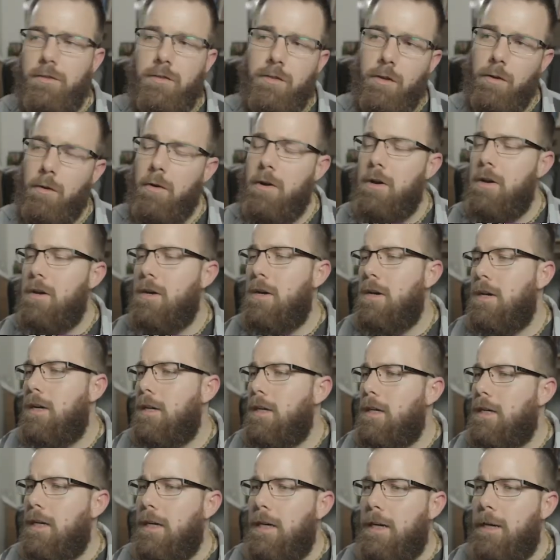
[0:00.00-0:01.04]
So
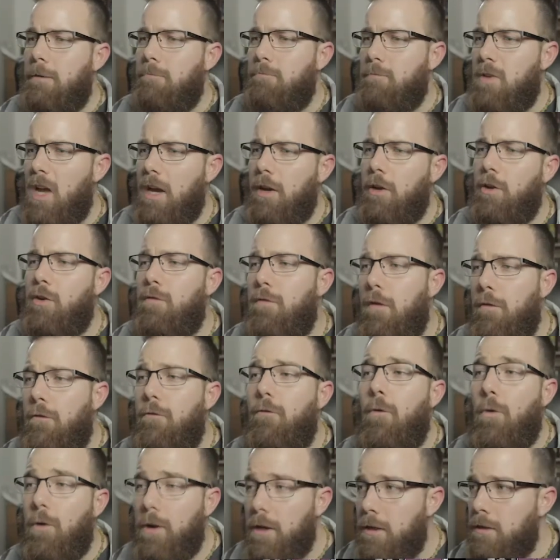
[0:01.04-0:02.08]
you could have
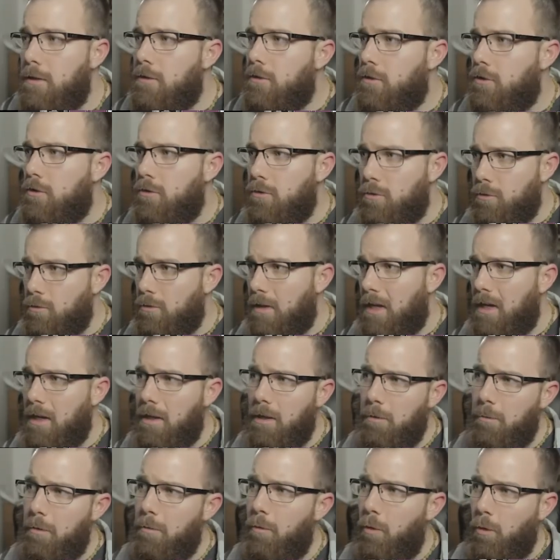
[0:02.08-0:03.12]
afforded to let a
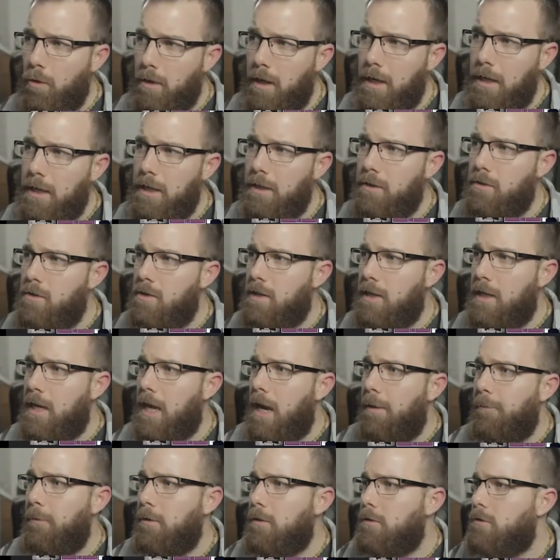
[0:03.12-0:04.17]
little bit more light into the
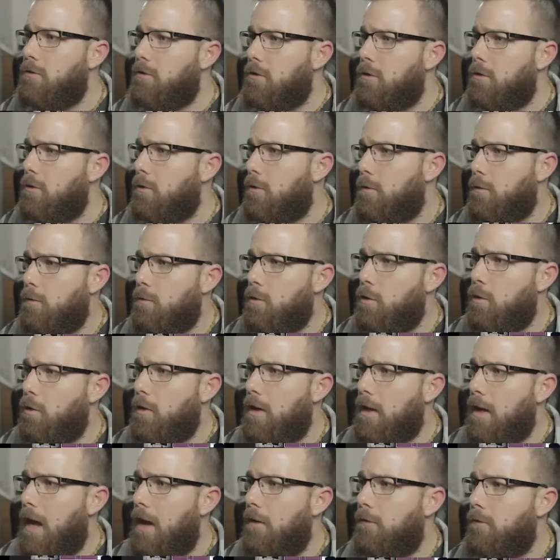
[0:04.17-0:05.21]
camera. So you're
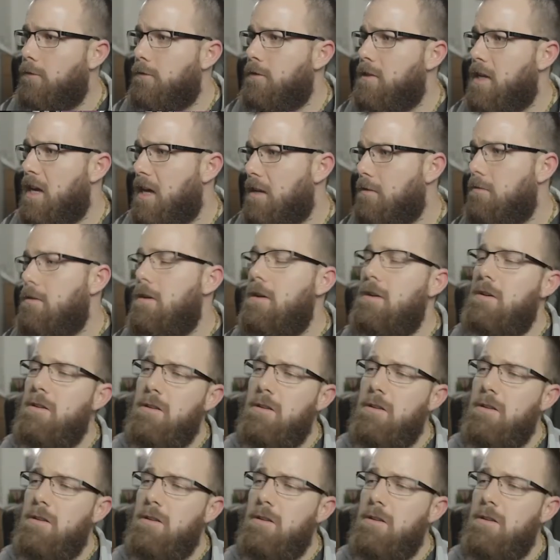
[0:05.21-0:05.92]
at f10.